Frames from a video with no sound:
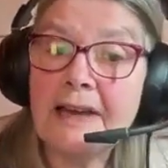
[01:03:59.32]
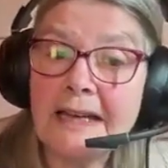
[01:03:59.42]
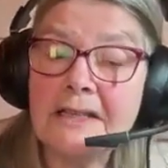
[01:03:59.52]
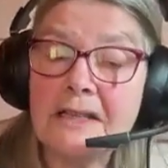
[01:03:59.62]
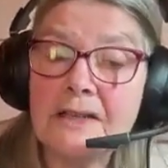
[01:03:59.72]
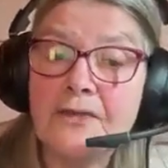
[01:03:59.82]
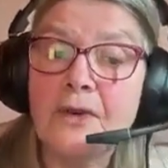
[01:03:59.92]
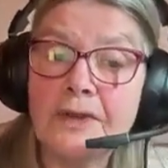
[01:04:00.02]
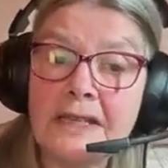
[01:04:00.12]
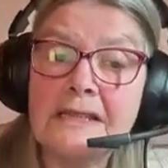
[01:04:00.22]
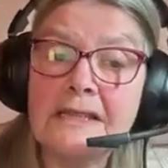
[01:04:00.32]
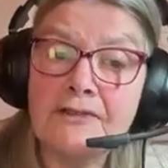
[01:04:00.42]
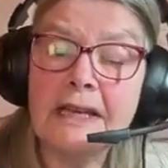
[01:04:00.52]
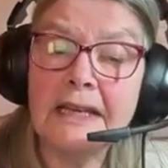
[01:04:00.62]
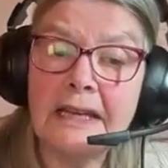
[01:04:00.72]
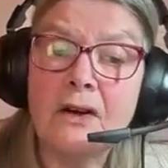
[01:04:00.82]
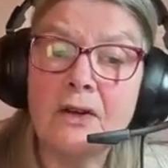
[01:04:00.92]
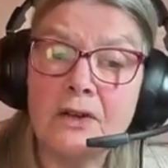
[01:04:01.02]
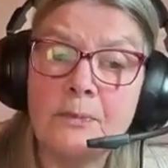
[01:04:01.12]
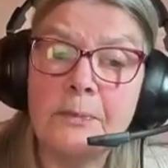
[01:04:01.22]
contractor for the
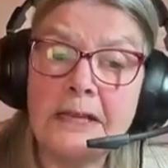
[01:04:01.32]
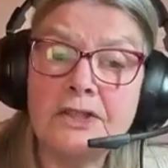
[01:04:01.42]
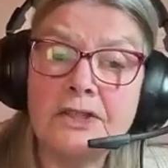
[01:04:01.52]
Israeli